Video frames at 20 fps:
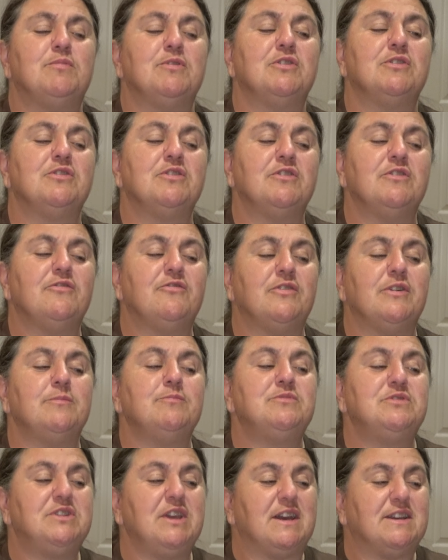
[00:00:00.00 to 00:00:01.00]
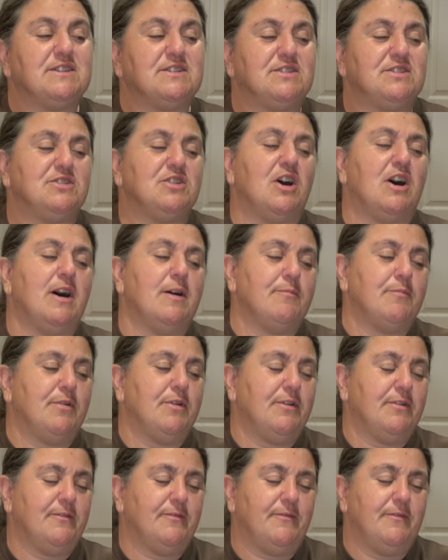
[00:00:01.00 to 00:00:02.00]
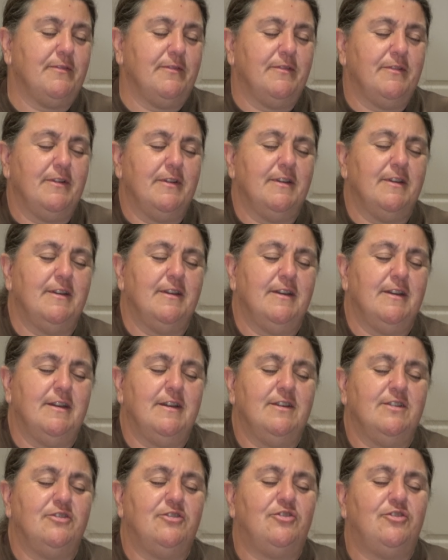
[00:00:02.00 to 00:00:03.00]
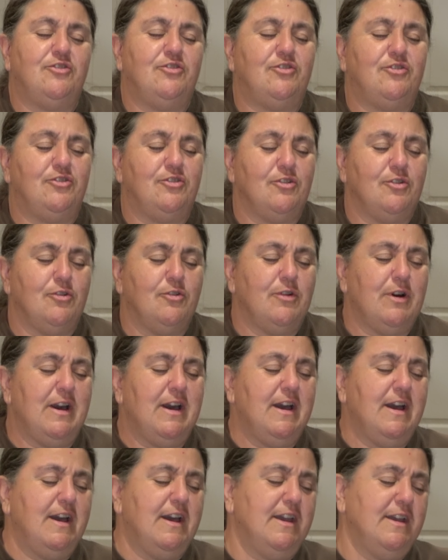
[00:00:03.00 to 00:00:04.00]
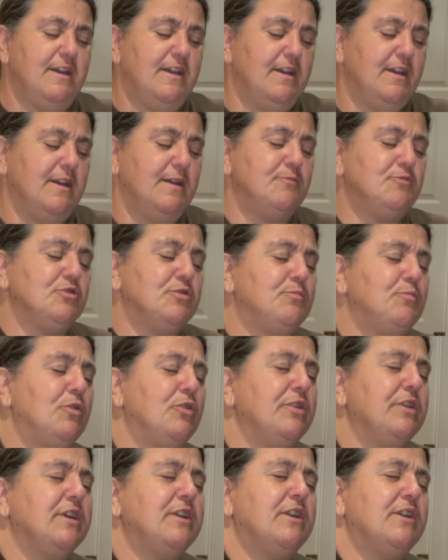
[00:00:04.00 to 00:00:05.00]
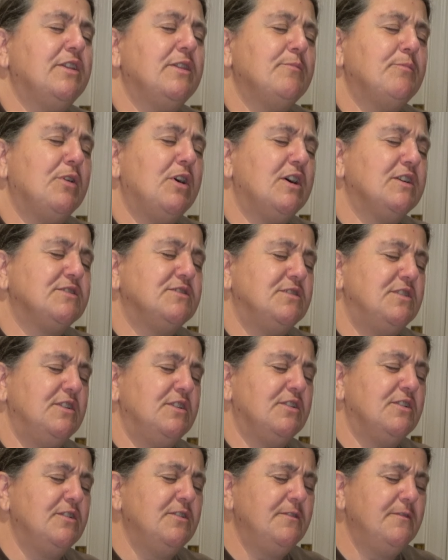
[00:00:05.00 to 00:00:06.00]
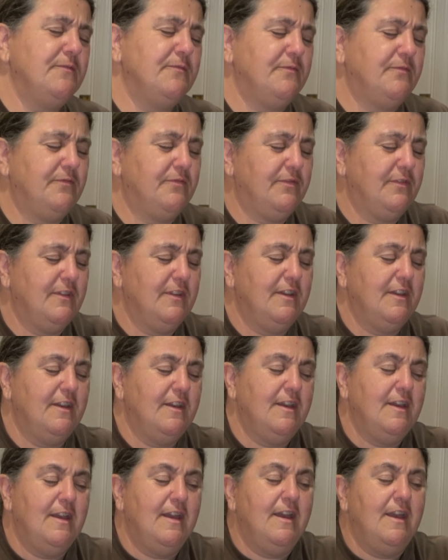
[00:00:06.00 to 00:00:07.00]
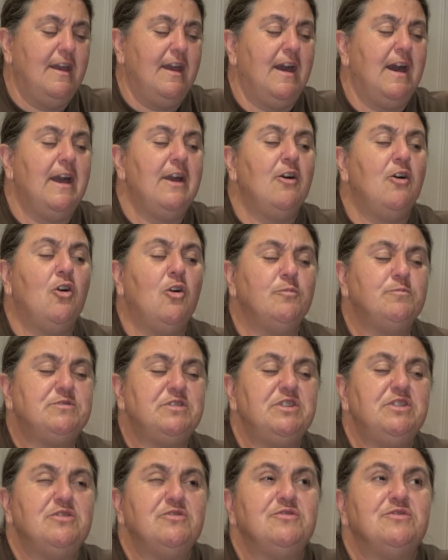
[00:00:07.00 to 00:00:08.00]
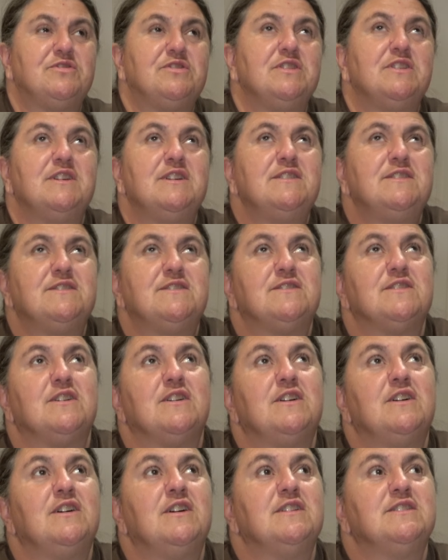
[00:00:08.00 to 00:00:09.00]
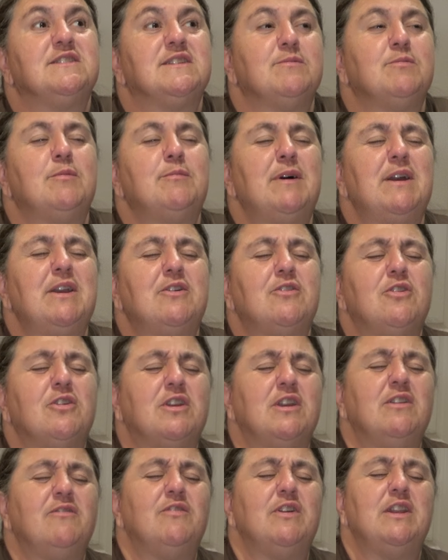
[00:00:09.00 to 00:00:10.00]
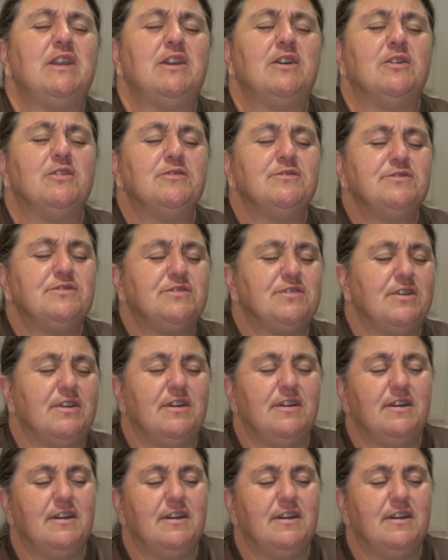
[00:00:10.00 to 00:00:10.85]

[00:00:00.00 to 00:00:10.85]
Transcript: burner from Duxtop. So I am just pulling it out of the box here. I hope to use this on some of my cooking videos